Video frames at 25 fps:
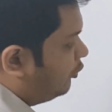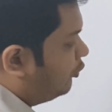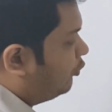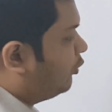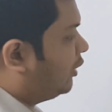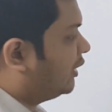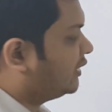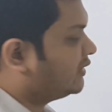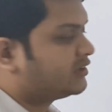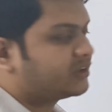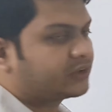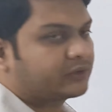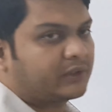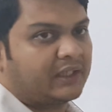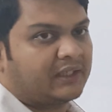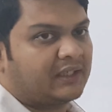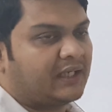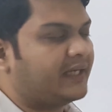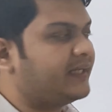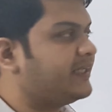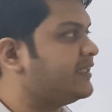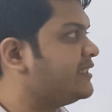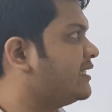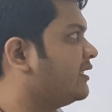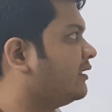one straight
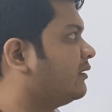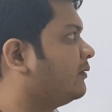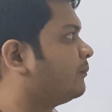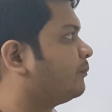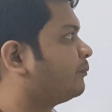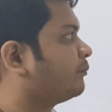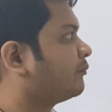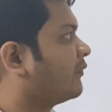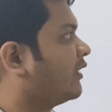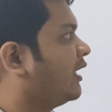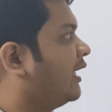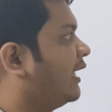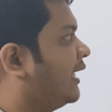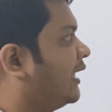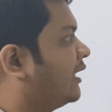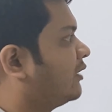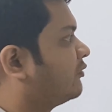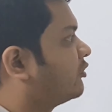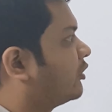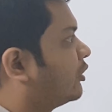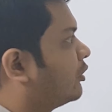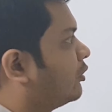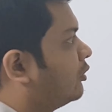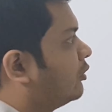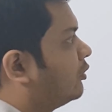line here, and
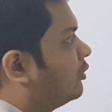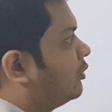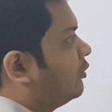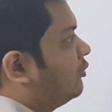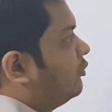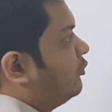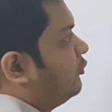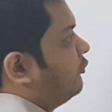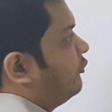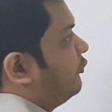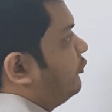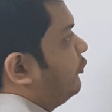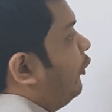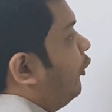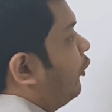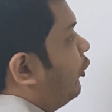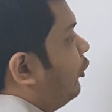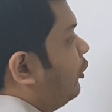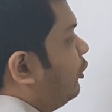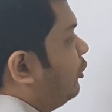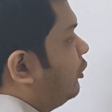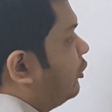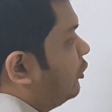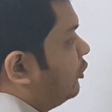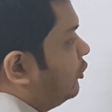for
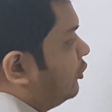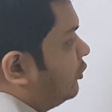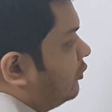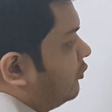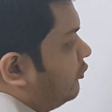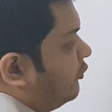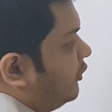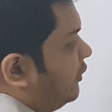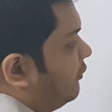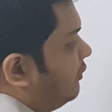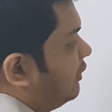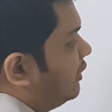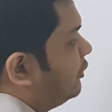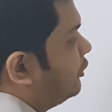4, we will